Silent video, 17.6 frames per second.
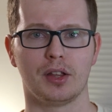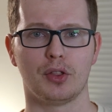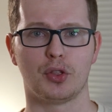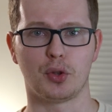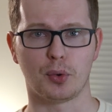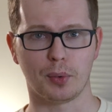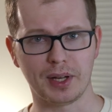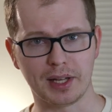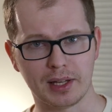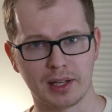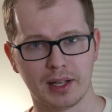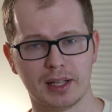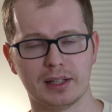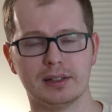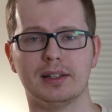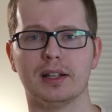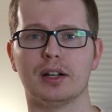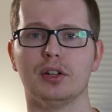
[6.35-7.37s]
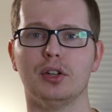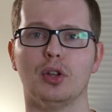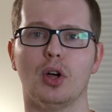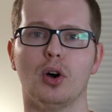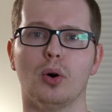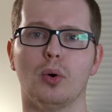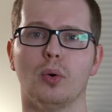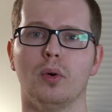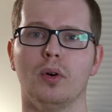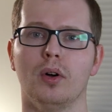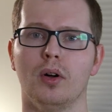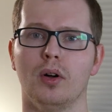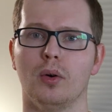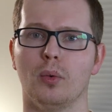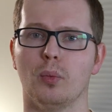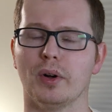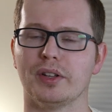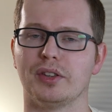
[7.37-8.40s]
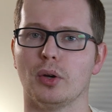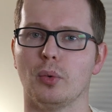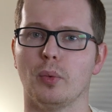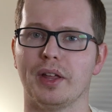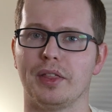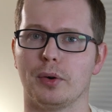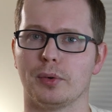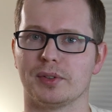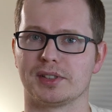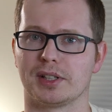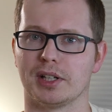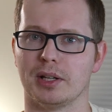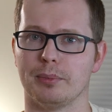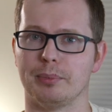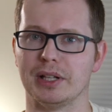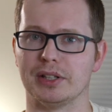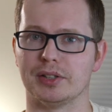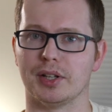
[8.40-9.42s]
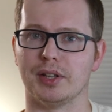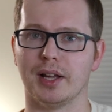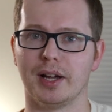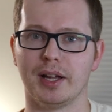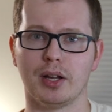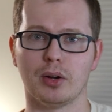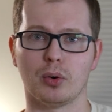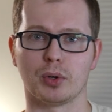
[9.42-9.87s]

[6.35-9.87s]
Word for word: three, didn't know what the weather is gonna be tonight